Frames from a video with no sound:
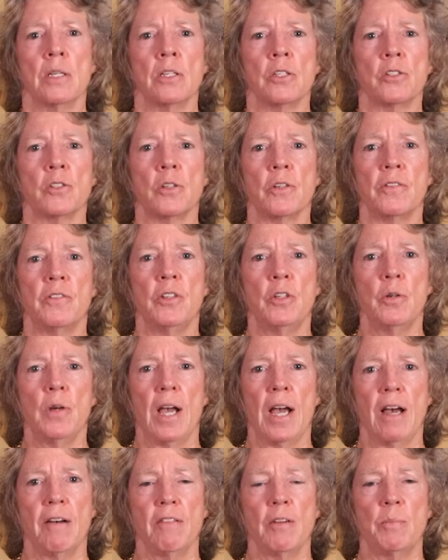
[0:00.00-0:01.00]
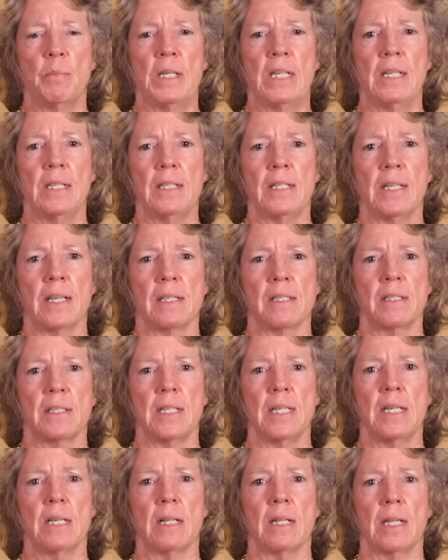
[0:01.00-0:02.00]
So if you have a
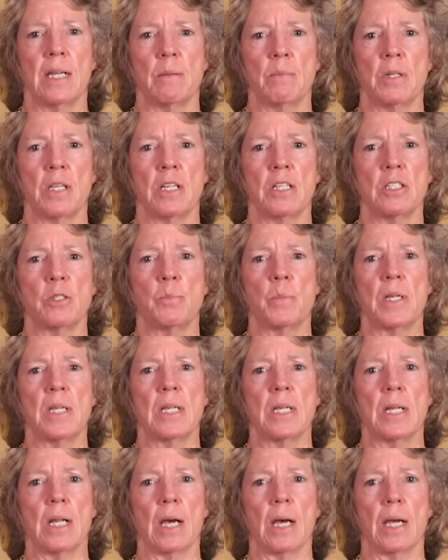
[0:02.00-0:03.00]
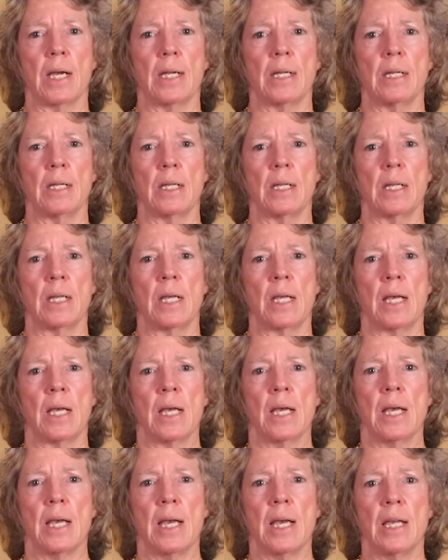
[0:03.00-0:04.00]
PTSD claim that has been denied
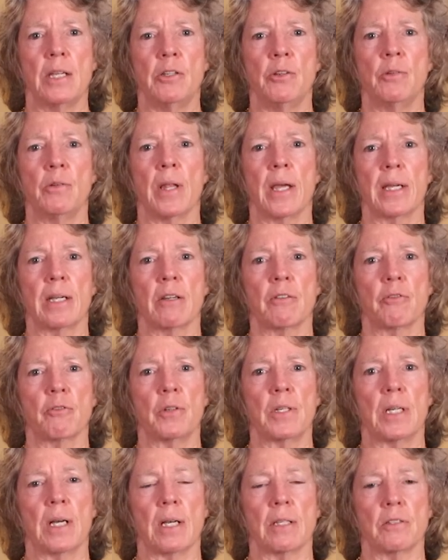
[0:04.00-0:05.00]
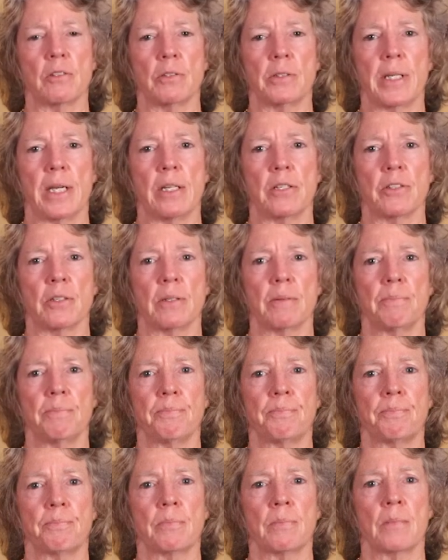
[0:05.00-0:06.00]
and you'd like a free consultation,
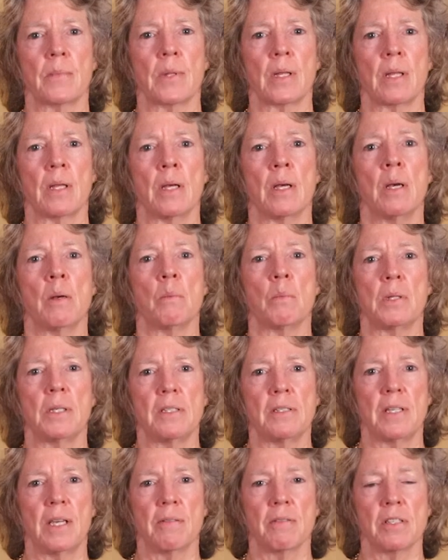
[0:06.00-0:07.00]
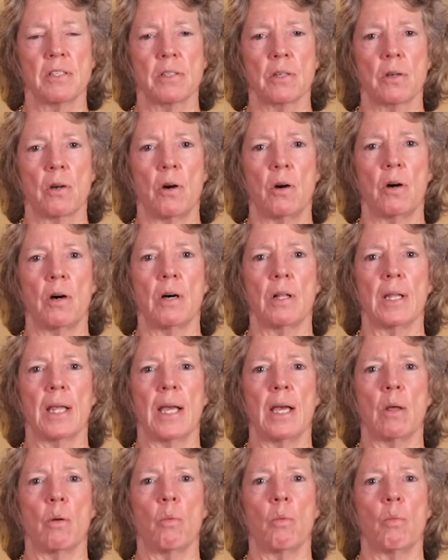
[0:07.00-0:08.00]
please give us a call
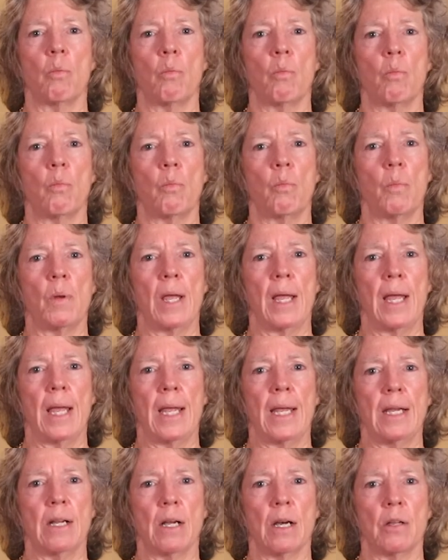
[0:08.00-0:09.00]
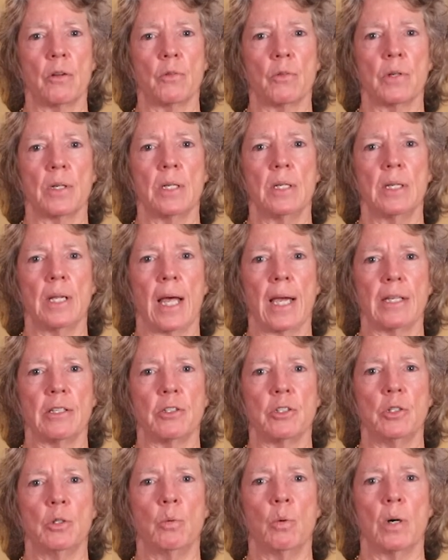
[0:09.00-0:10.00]
at
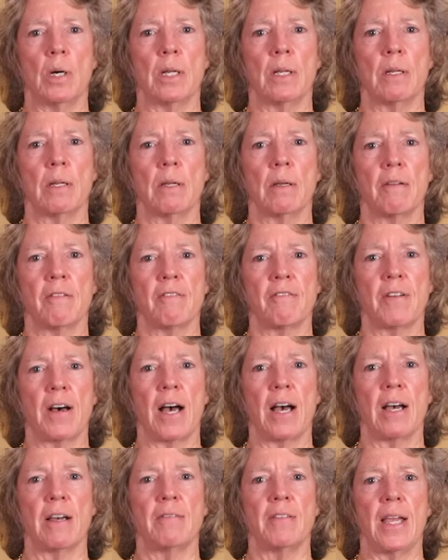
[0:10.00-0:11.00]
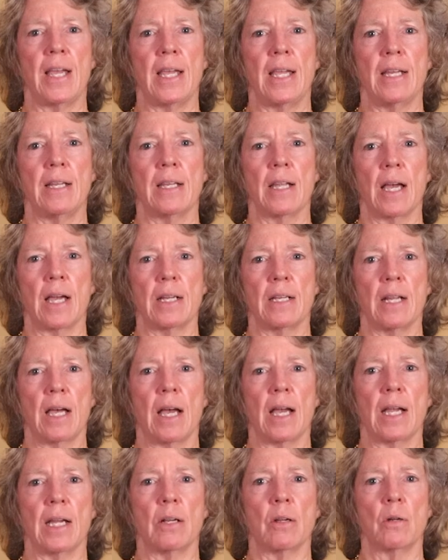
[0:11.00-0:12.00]

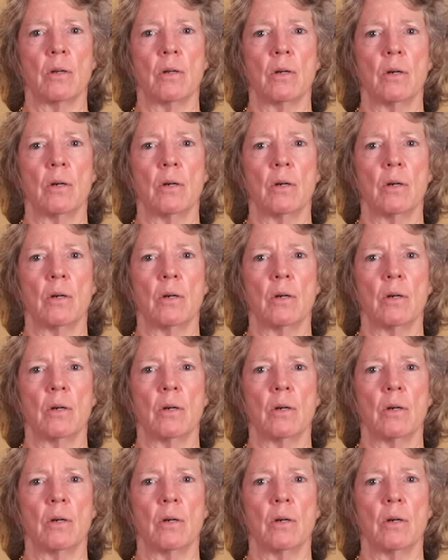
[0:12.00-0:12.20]
800-921-5899.